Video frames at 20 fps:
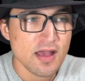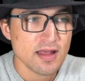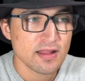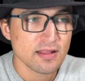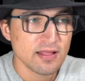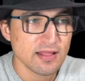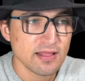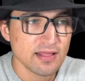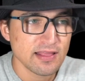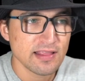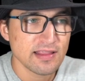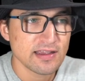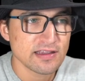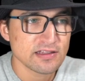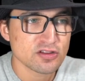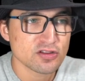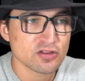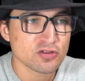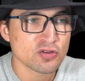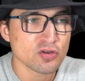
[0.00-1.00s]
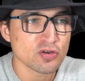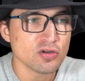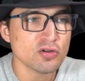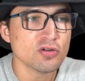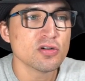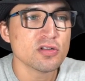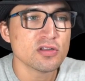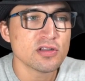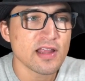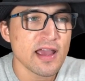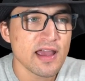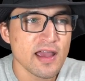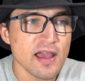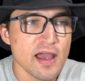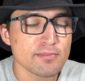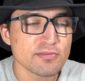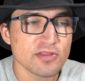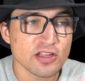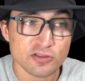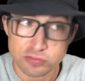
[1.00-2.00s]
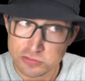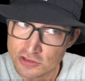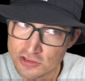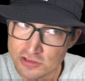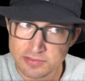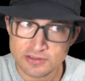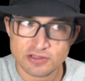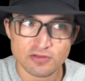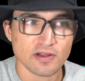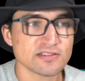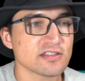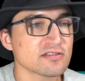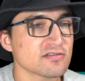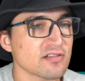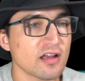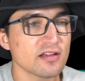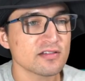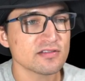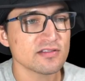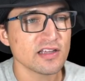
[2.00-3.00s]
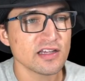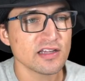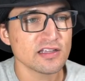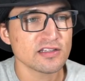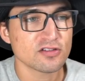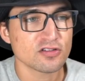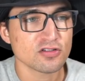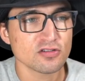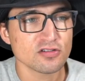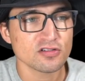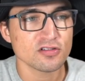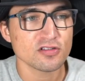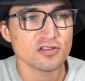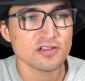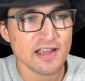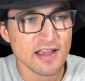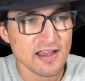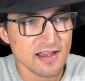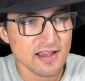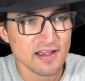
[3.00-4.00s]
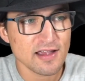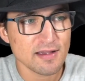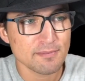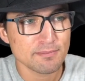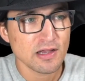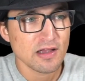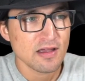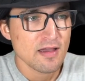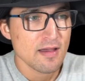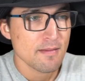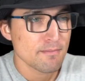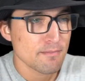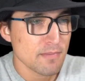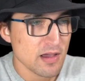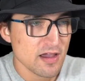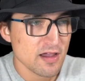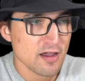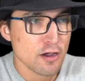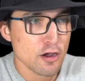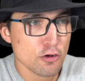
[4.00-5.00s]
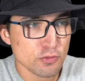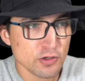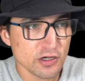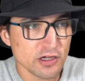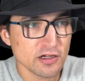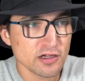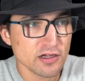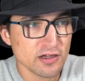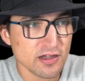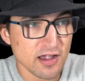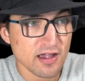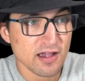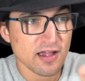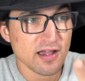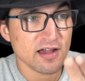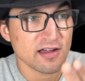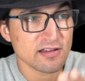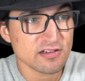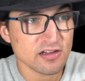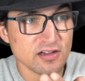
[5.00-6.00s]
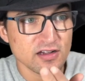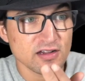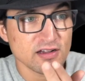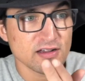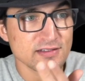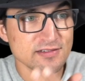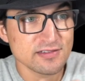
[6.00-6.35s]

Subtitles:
Little lamb. This one should be twice as long. Little lamb. Mary had a